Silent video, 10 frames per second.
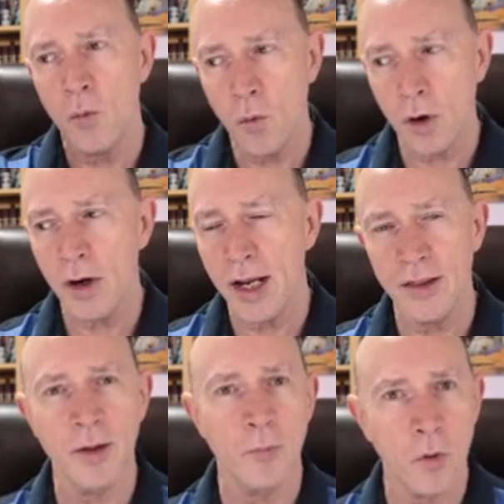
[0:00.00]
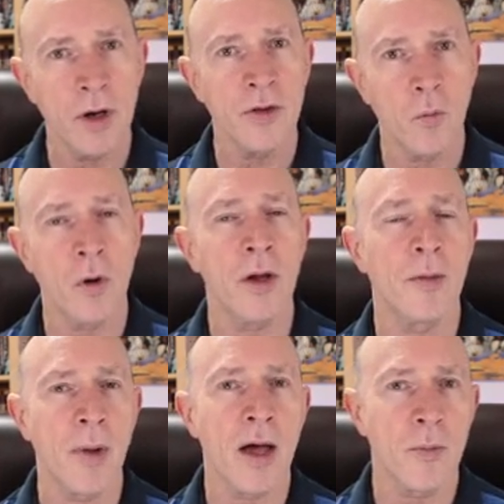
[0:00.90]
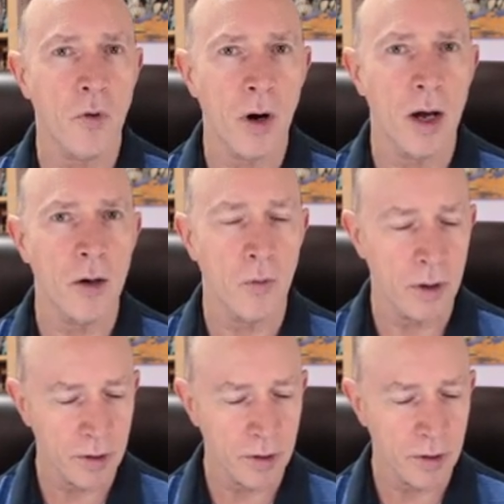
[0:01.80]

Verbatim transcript: we're in the we're in the we're on the bottom rung. We're in the